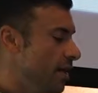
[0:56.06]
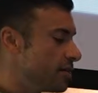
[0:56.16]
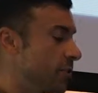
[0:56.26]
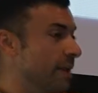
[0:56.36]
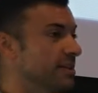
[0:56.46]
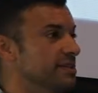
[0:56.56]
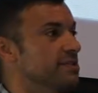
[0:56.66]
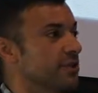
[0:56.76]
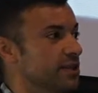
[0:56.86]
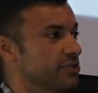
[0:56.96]
So I'm going to
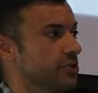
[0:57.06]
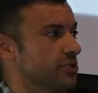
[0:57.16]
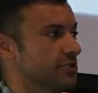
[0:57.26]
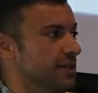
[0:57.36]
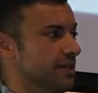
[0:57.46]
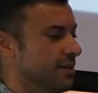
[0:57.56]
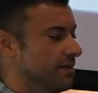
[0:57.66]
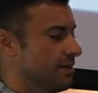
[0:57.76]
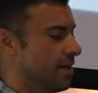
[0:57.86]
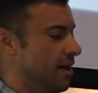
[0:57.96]
start
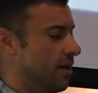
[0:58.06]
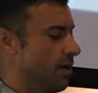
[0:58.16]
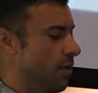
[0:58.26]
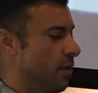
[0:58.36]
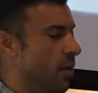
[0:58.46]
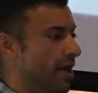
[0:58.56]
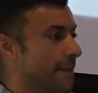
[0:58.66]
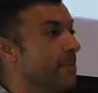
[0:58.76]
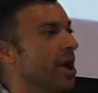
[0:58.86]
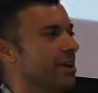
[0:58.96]
introducing
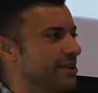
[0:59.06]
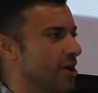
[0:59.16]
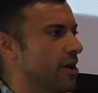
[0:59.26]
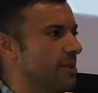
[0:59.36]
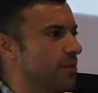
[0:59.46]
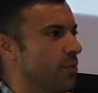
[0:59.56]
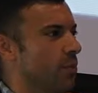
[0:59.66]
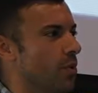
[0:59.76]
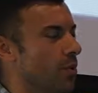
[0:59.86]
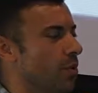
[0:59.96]
embodied carbon.
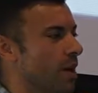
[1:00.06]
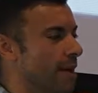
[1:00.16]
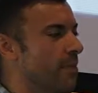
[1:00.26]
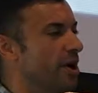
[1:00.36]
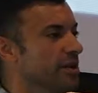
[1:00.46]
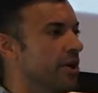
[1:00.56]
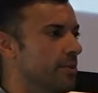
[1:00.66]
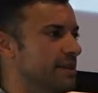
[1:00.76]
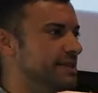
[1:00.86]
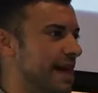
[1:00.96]
Embodied
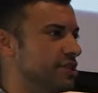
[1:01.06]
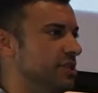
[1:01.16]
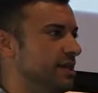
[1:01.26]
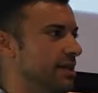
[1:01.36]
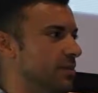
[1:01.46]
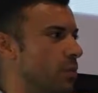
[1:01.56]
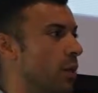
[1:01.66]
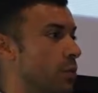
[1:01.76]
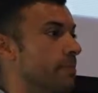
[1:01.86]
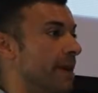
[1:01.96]
carbon is actually
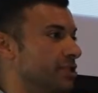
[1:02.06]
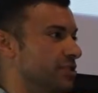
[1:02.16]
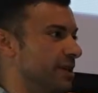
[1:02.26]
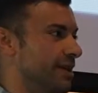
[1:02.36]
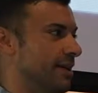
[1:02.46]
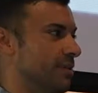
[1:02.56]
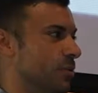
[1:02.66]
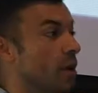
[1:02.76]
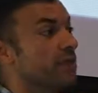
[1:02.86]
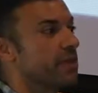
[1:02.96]
what we're measuring,
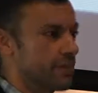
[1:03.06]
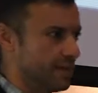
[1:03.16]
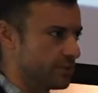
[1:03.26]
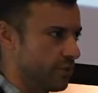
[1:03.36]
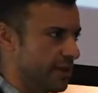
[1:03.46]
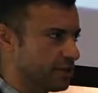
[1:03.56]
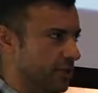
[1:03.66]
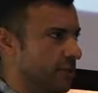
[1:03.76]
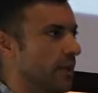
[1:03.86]
one of the things we're measuring